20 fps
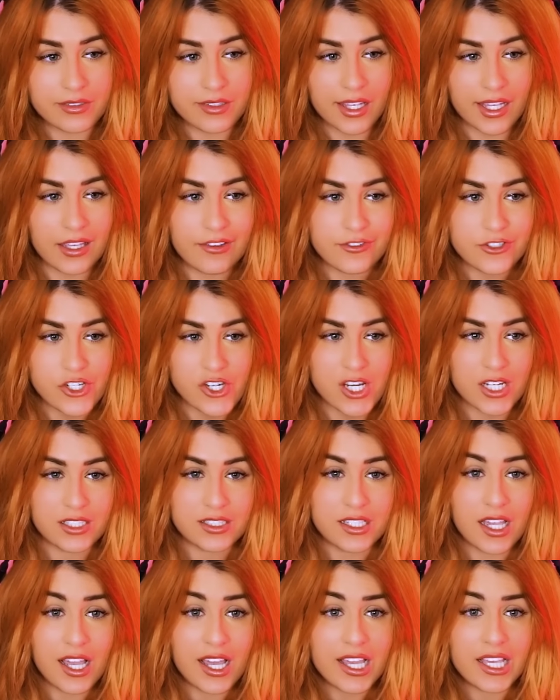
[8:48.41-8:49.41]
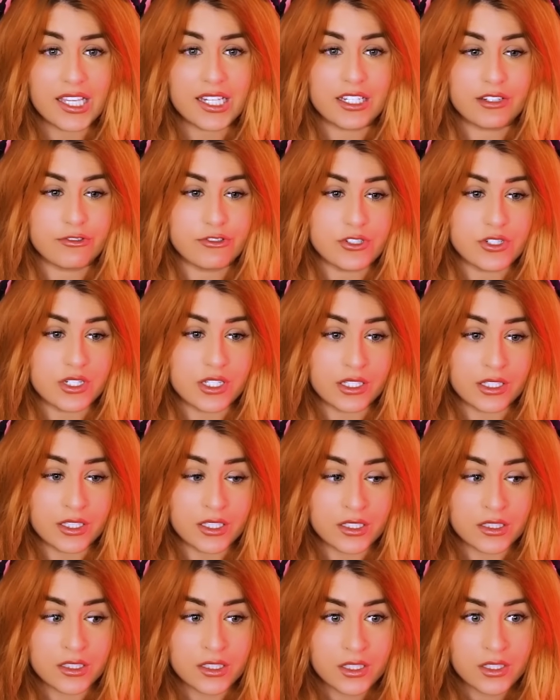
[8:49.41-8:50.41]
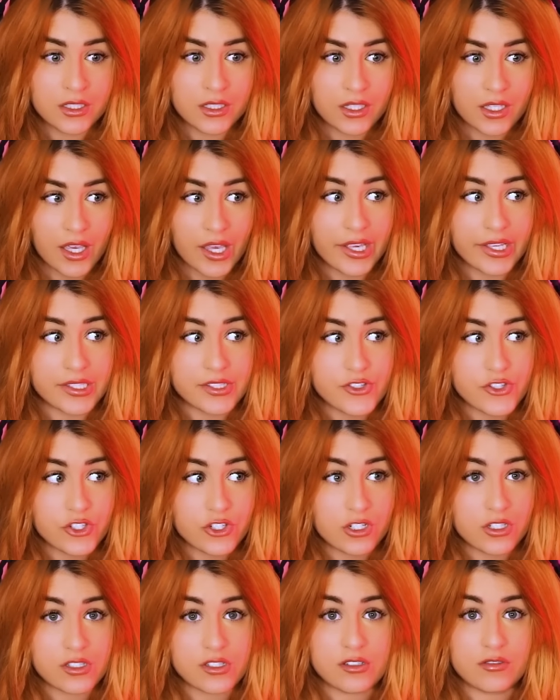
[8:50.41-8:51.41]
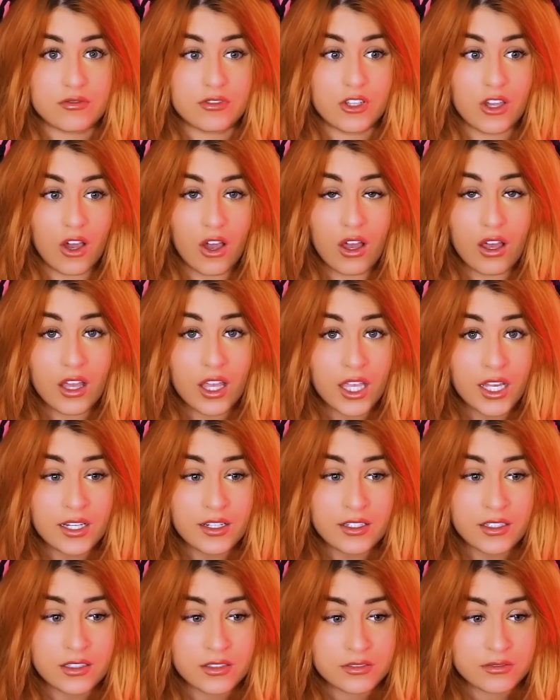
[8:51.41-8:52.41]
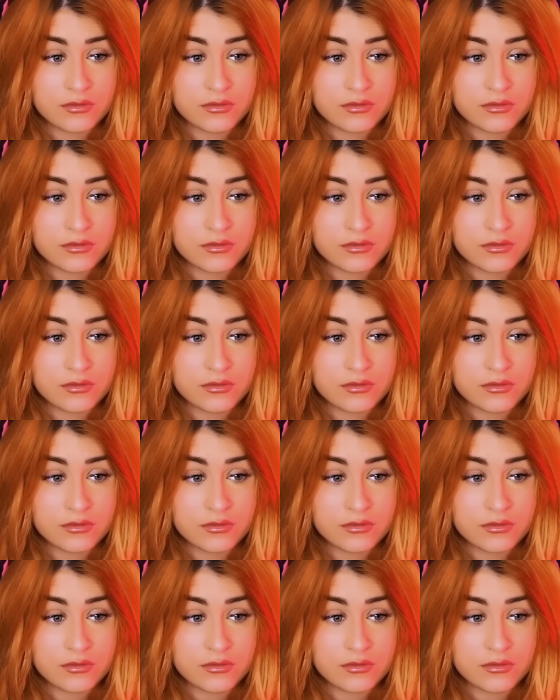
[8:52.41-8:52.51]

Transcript: Like, if she died, if she is just gone.